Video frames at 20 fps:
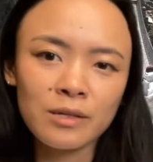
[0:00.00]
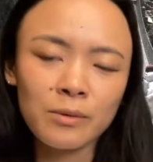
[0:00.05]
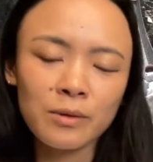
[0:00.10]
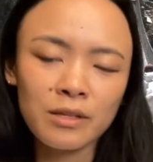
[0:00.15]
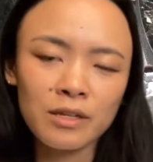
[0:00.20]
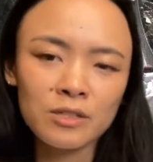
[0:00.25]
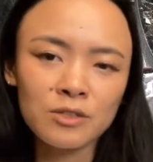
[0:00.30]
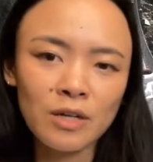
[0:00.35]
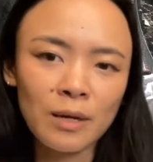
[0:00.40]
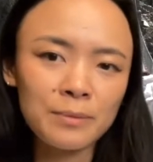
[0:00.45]
with our
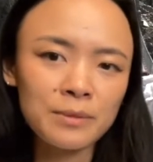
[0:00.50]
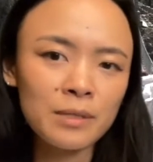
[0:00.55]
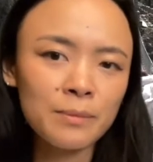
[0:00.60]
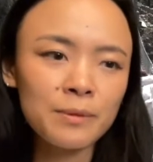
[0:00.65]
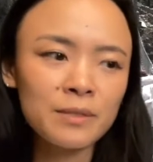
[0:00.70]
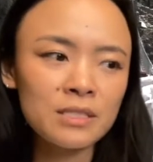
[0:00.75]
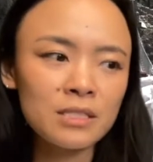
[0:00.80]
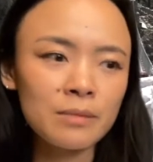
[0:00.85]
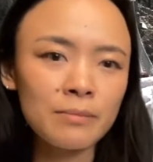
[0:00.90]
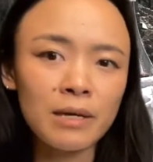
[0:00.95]

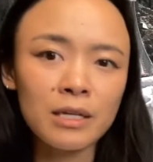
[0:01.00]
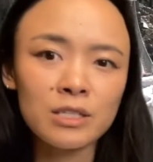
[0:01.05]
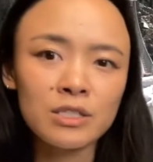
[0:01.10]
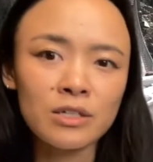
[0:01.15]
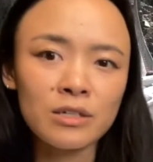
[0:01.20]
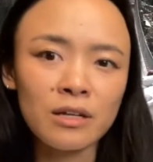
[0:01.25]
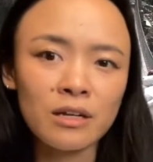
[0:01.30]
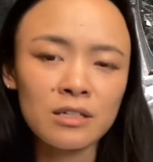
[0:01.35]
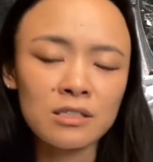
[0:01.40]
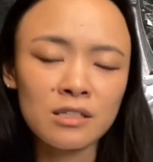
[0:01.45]
dropshippers to make sure that
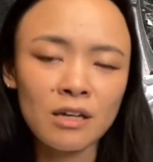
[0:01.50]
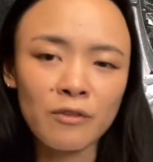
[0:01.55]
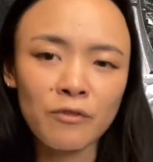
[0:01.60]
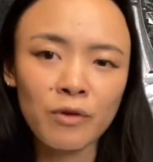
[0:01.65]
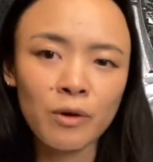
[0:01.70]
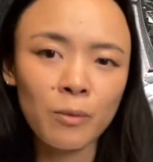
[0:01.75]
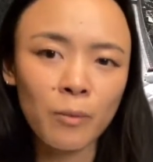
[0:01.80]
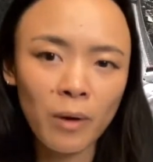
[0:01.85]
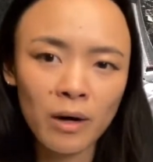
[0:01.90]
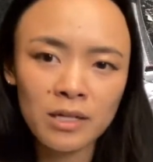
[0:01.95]
our software
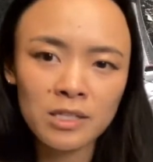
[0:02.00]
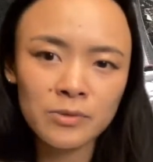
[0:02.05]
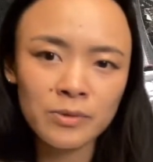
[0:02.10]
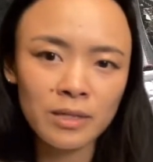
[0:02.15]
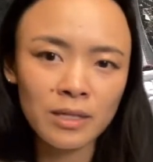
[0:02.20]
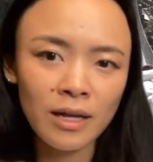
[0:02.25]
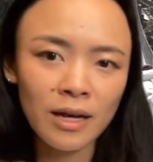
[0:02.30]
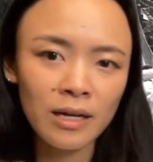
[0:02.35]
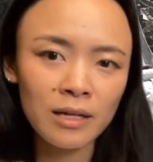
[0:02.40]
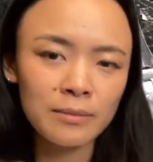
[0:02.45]
works
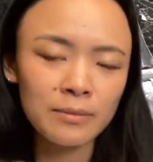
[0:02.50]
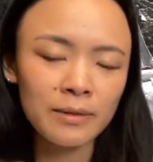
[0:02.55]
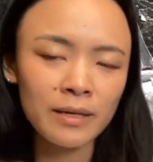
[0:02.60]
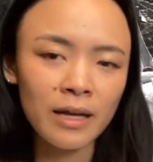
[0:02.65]
reliably,